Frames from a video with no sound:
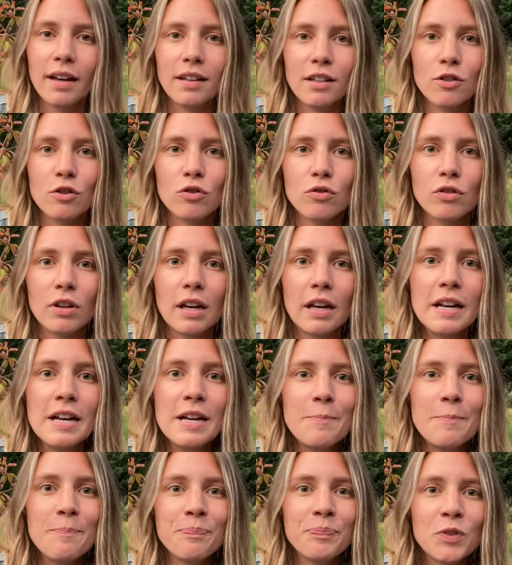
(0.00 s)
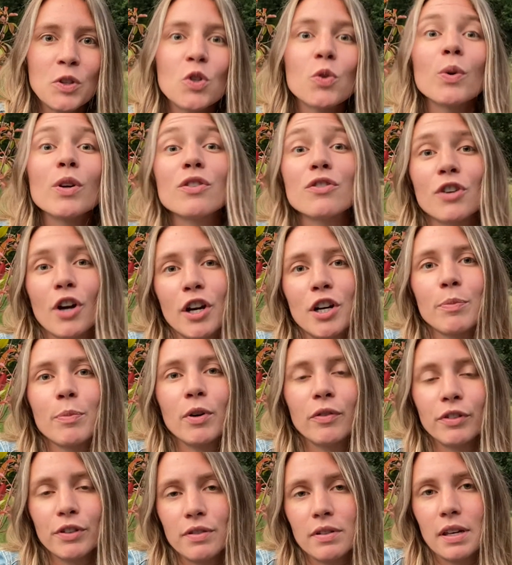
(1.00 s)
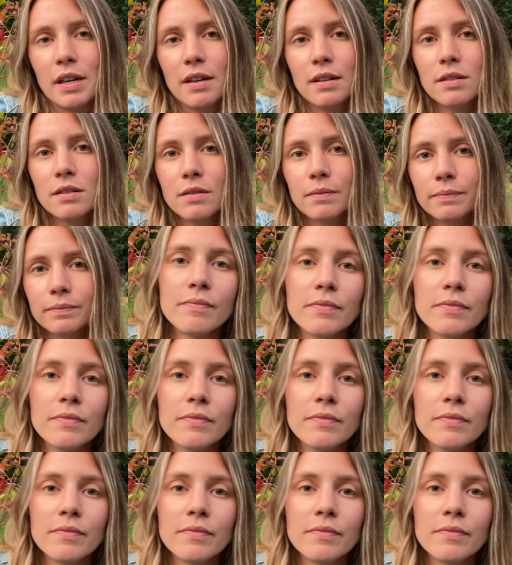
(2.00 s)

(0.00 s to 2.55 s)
industry to a startup overseas.